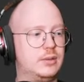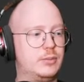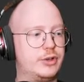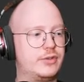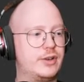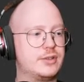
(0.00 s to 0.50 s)
uh,
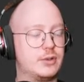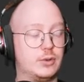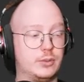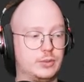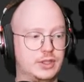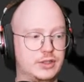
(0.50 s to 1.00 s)
modifiers or
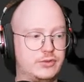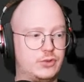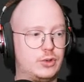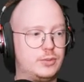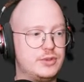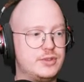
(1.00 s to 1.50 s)
with the
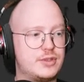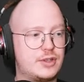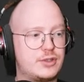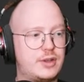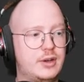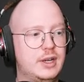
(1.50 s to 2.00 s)
deformers and
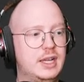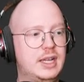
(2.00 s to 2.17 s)
such there.